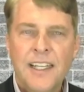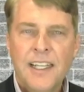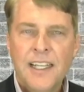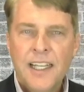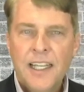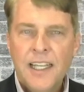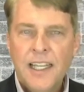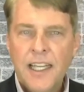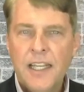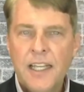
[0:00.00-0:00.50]

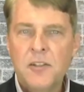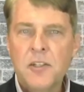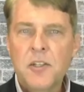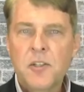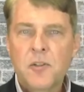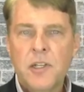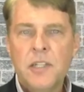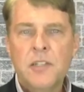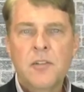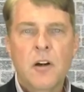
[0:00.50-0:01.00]

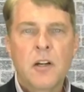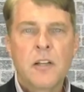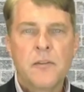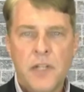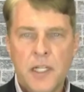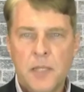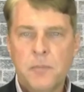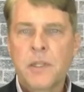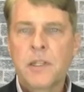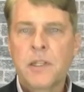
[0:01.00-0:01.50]
Industries are
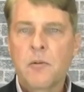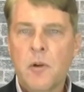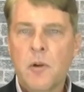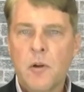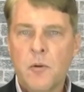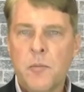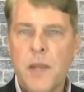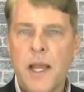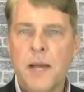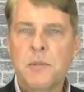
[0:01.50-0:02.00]
developing their
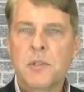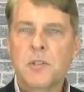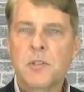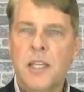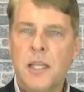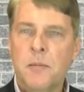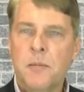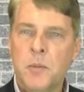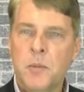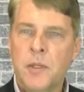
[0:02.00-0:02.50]
roadmaps to
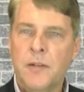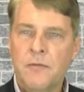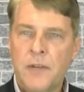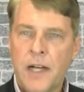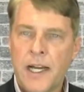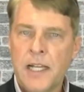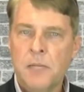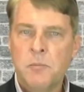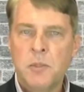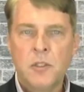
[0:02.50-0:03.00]
implement
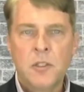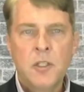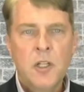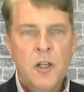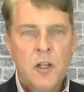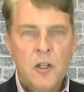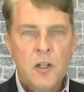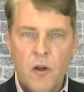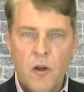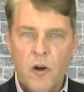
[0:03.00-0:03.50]
viable,
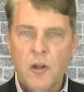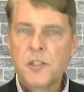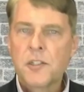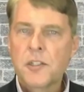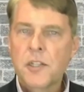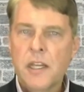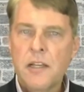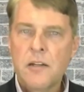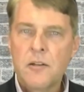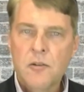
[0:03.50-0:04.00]

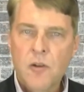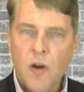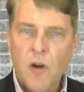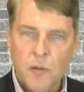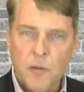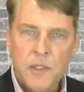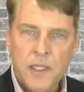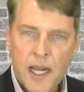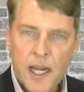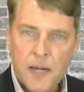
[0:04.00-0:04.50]
large-scale
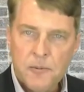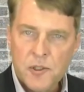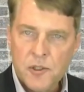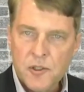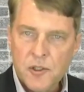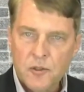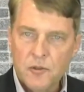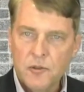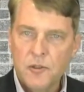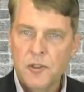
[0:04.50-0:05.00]
carbon capture
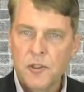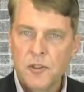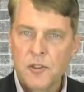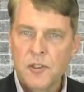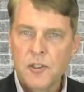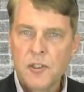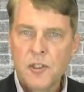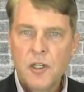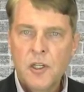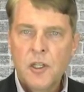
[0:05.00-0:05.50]

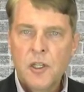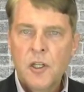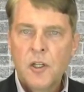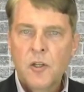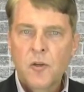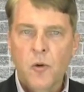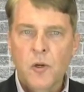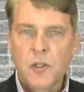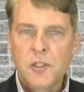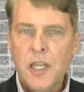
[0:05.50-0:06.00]
solutions
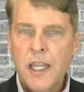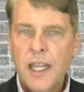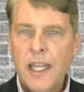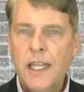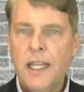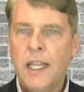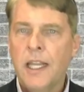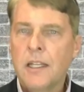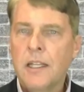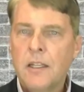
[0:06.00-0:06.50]
towards
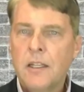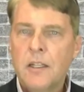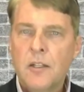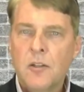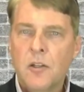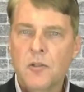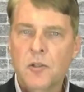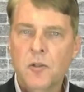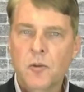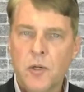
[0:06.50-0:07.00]
hitting
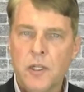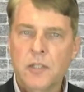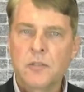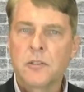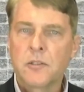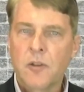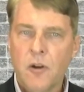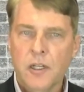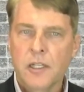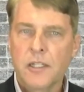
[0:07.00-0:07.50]
those critical
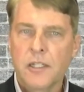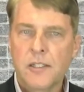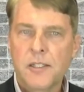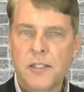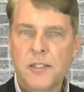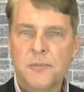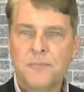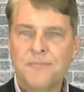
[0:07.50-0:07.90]
targets.